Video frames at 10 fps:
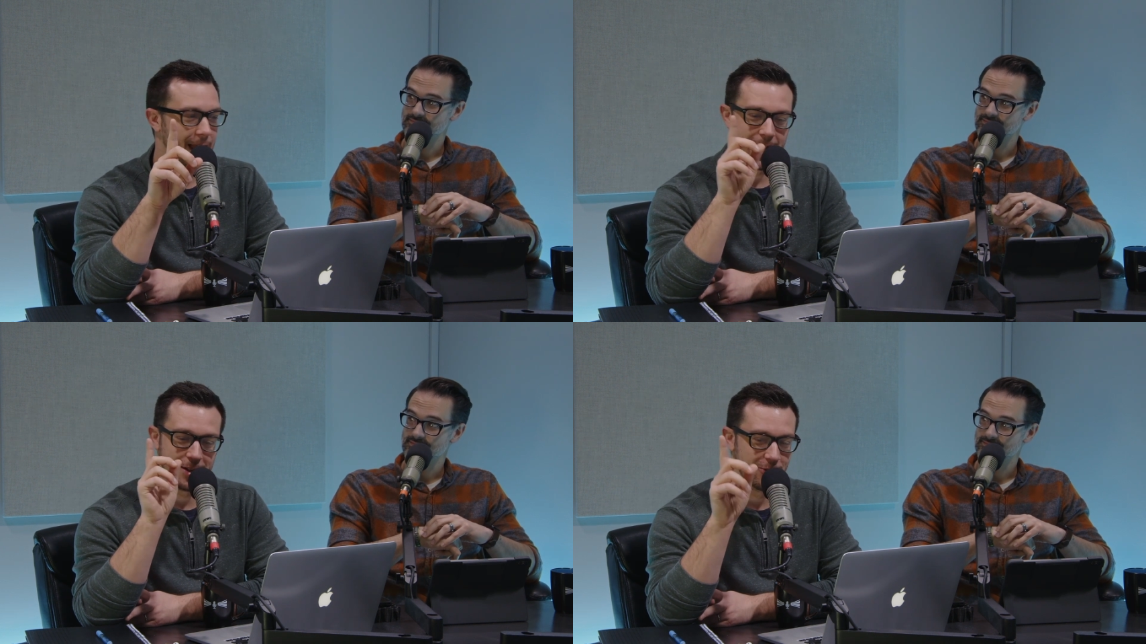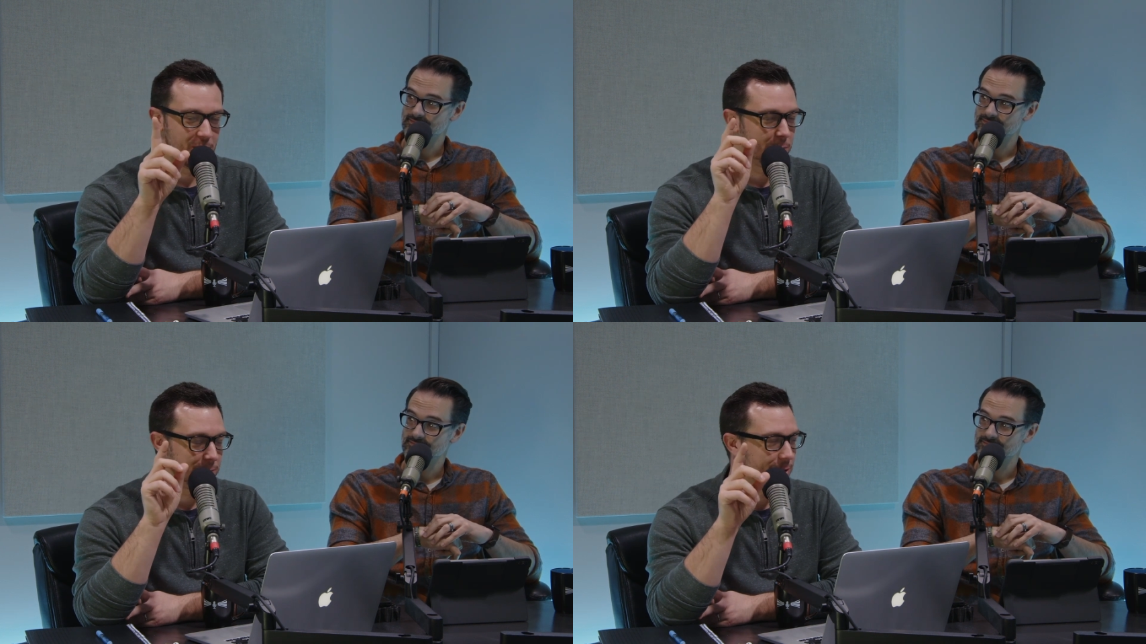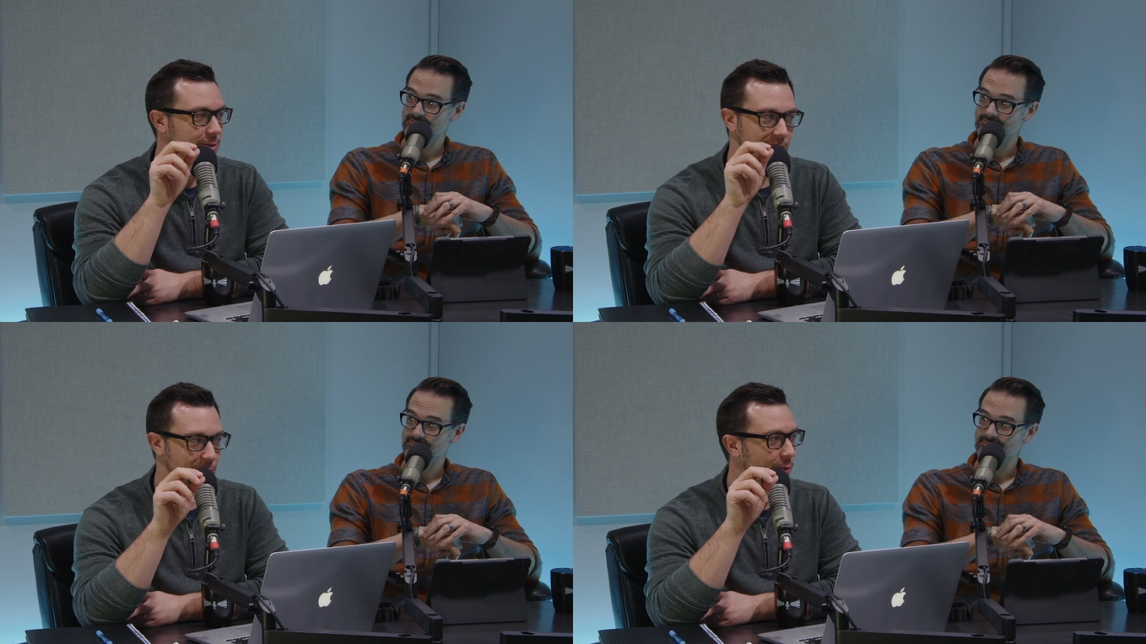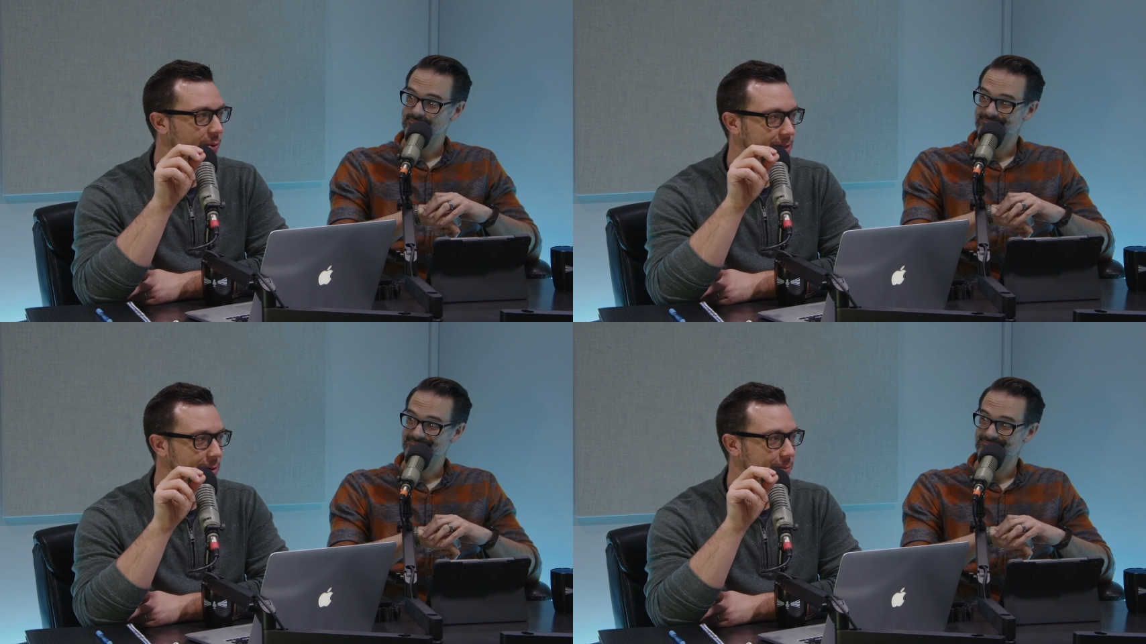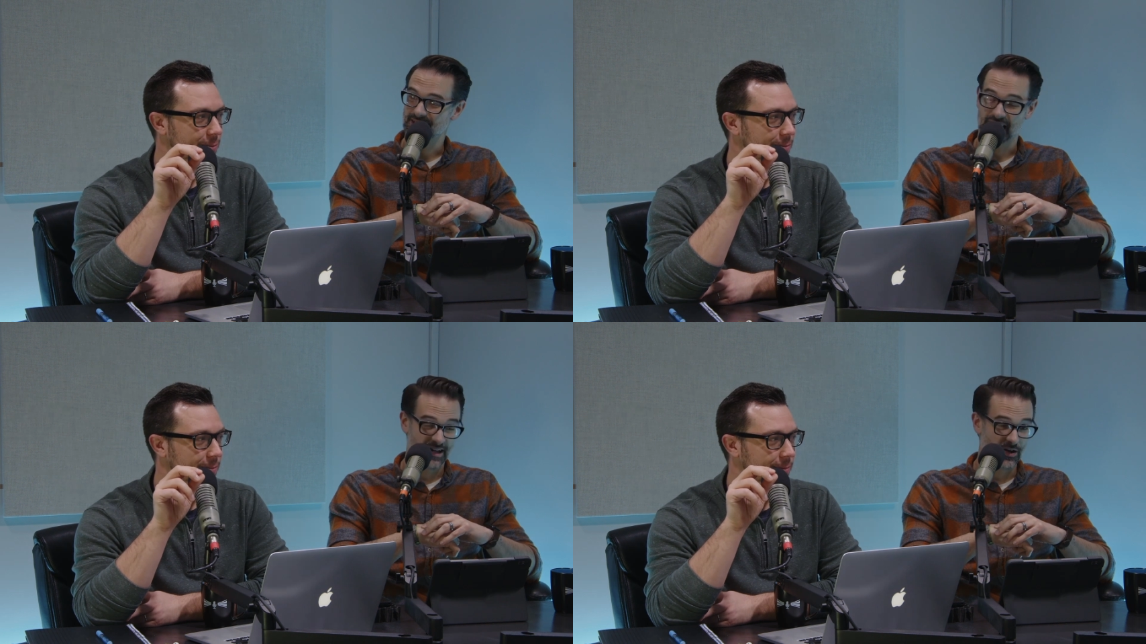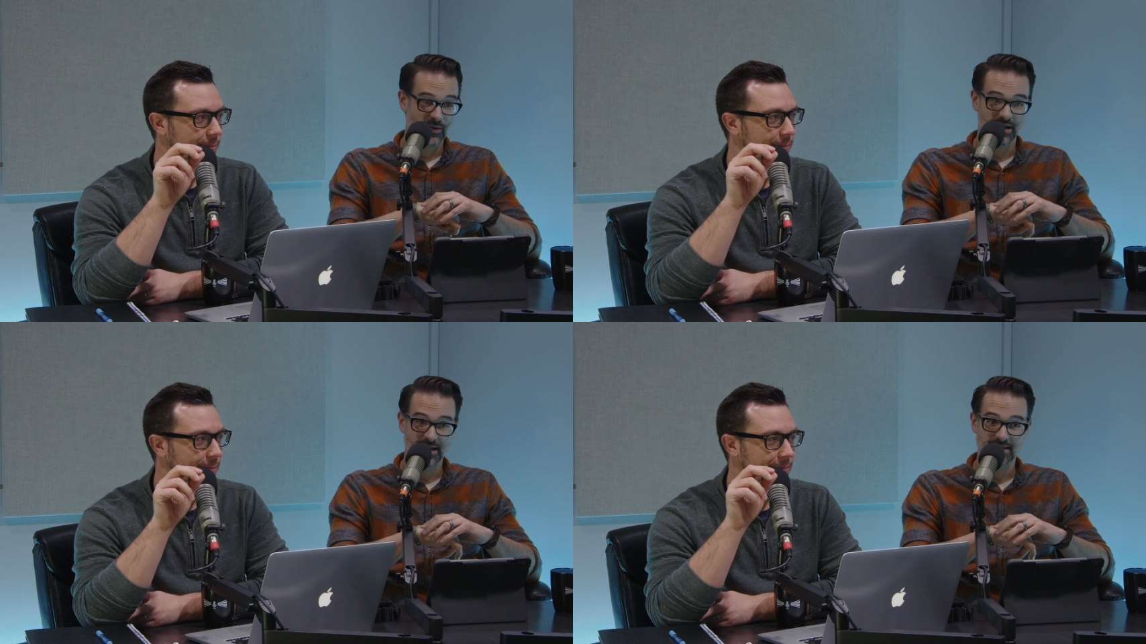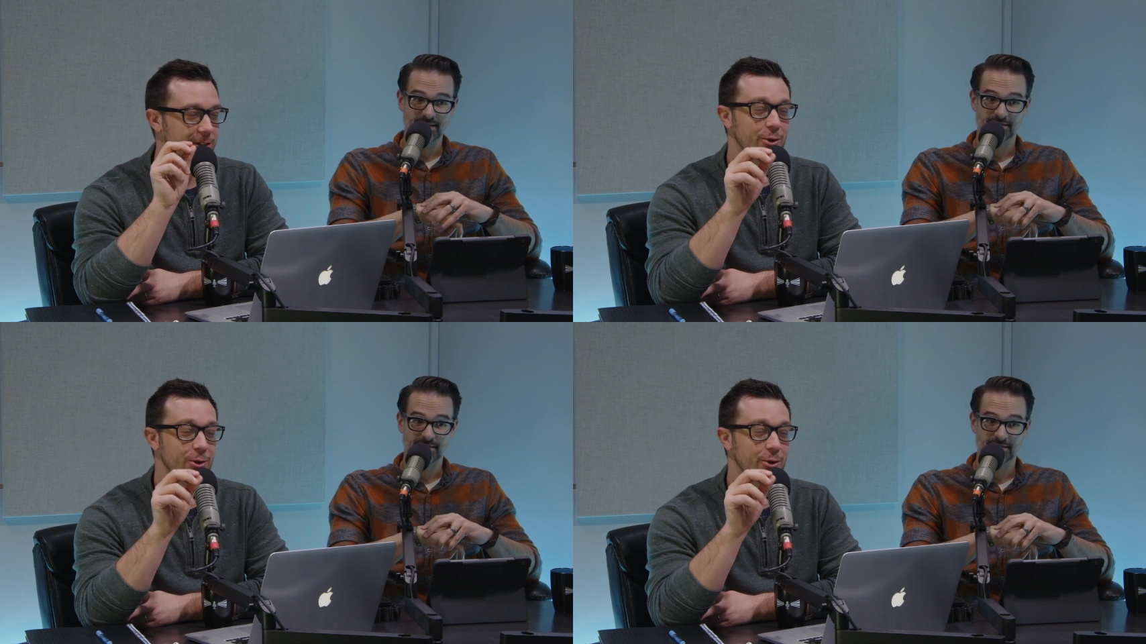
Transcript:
Speaker 1: And you know on Tuesday what we do. I know what it is.